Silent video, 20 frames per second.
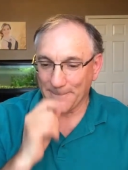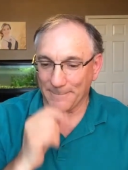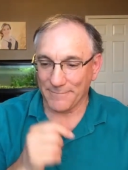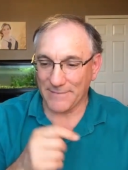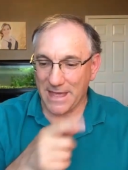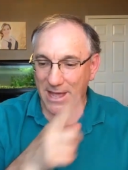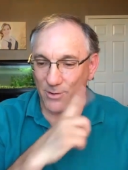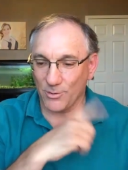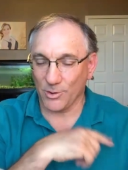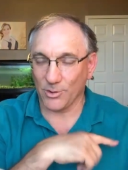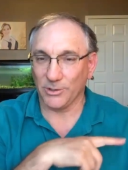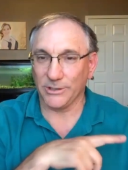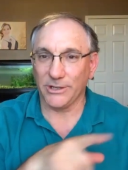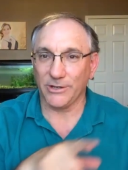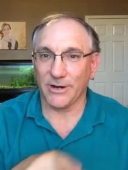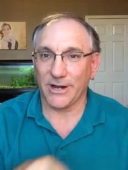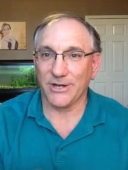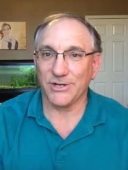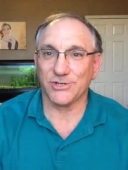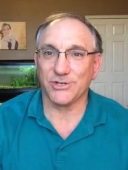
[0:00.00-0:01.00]
Now
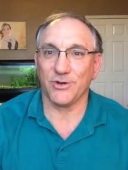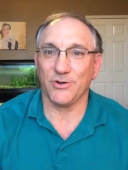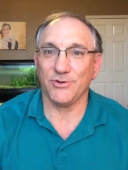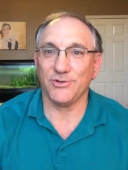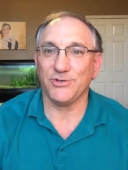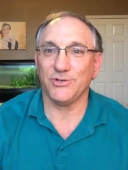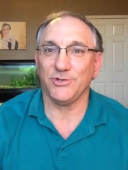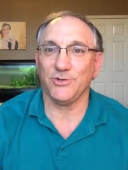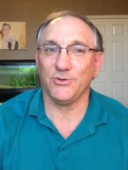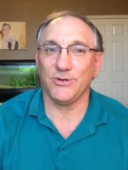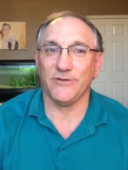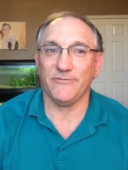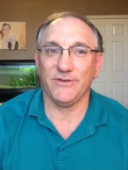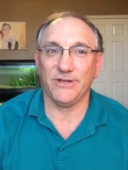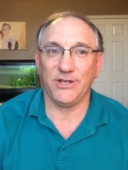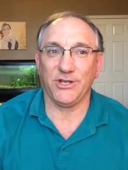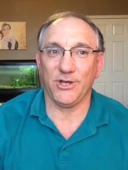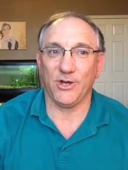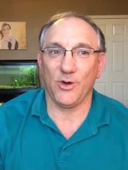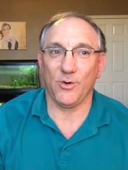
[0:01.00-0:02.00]
earlier I showed you a
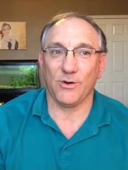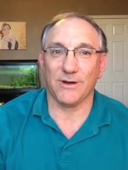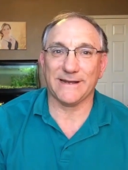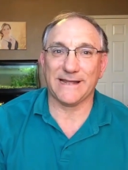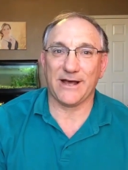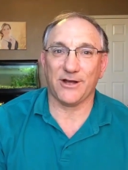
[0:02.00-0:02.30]
video on